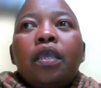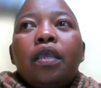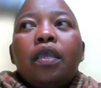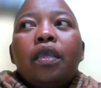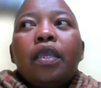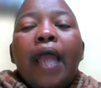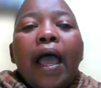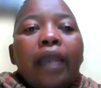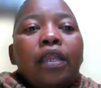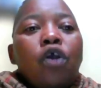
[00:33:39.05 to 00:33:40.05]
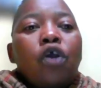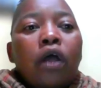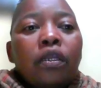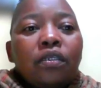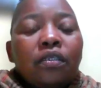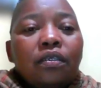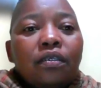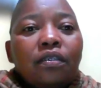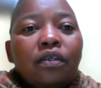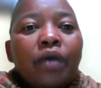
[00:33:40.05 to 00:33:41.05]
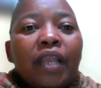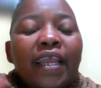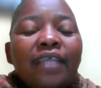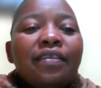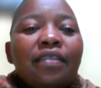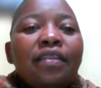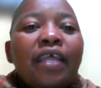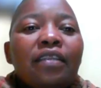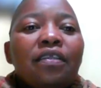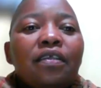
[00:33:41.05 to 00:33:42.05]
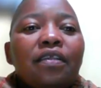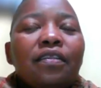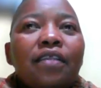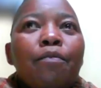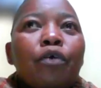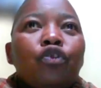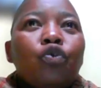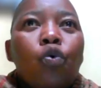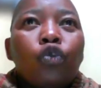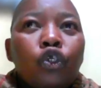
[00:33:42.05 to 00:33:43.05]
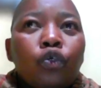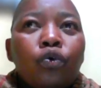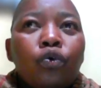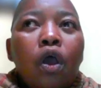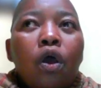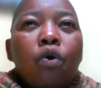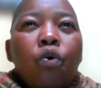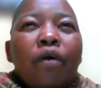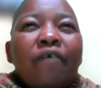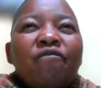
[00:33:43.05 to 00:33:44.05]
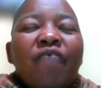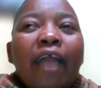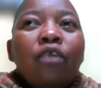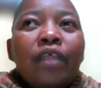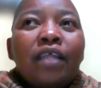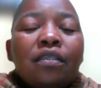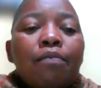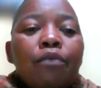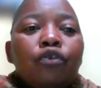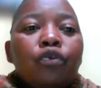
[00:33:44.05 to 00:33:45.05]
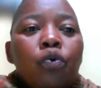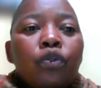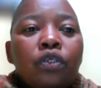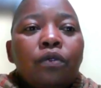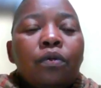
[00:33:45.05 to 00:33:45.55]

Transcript: in high regard, so a lesson that someone taught you or a value that someone taught you.